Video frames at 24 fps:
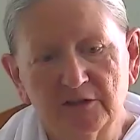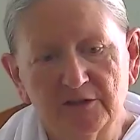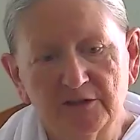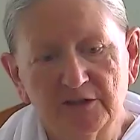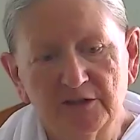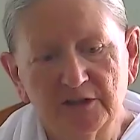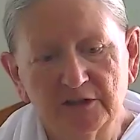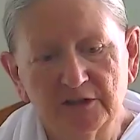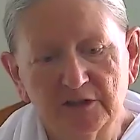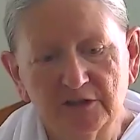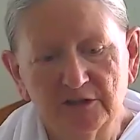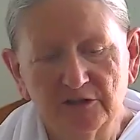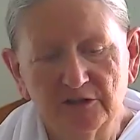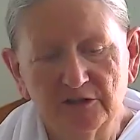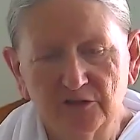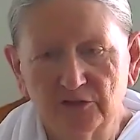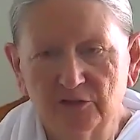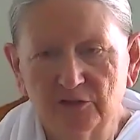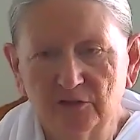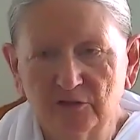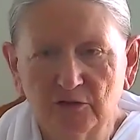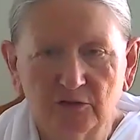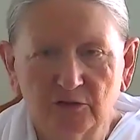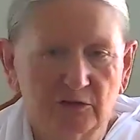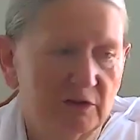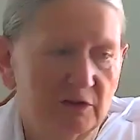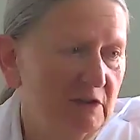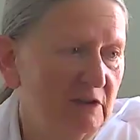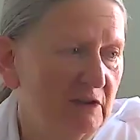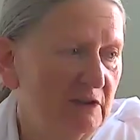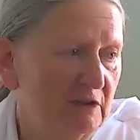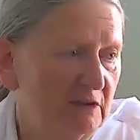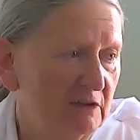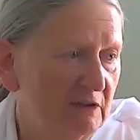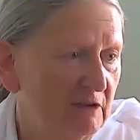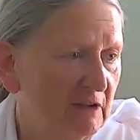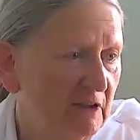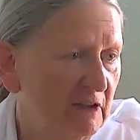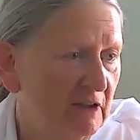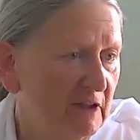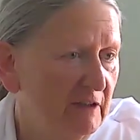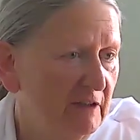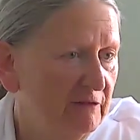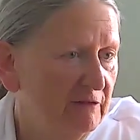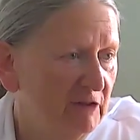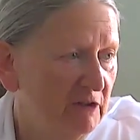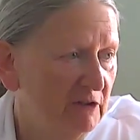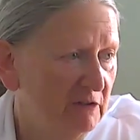that is not
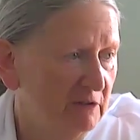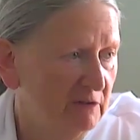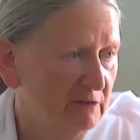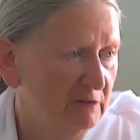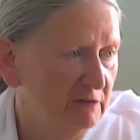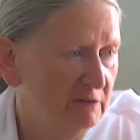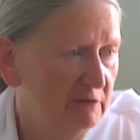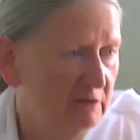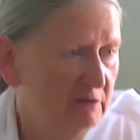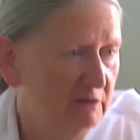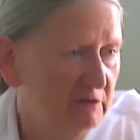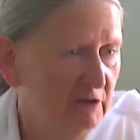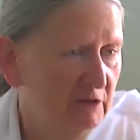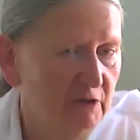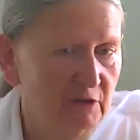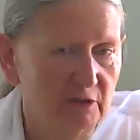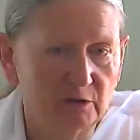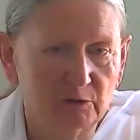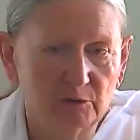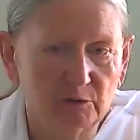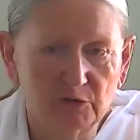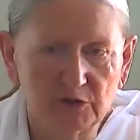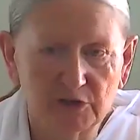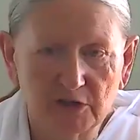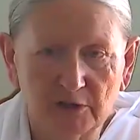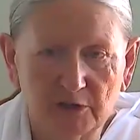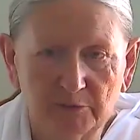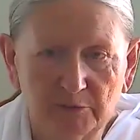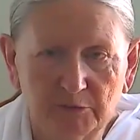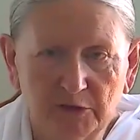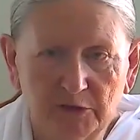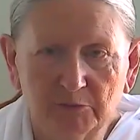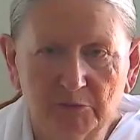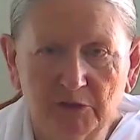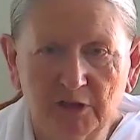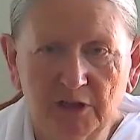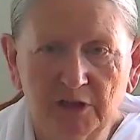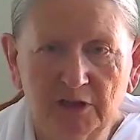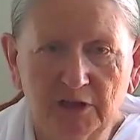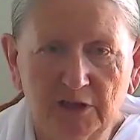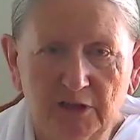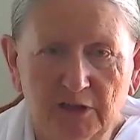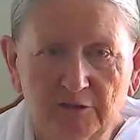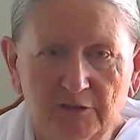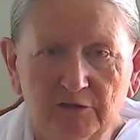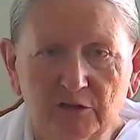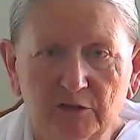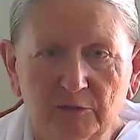level. You know what I mean by a
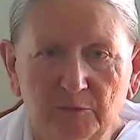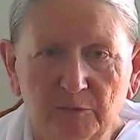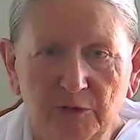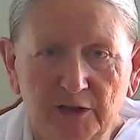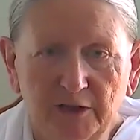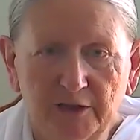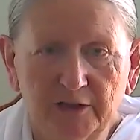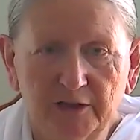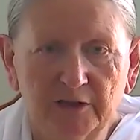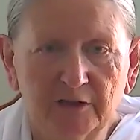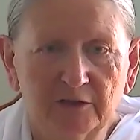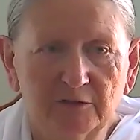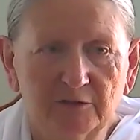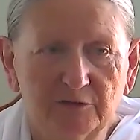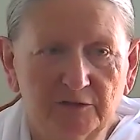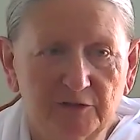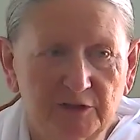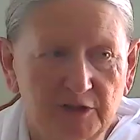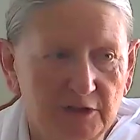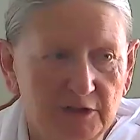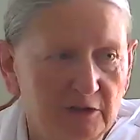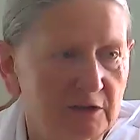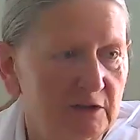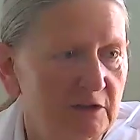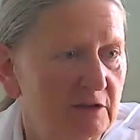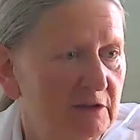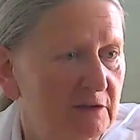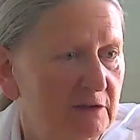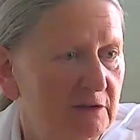level playing field?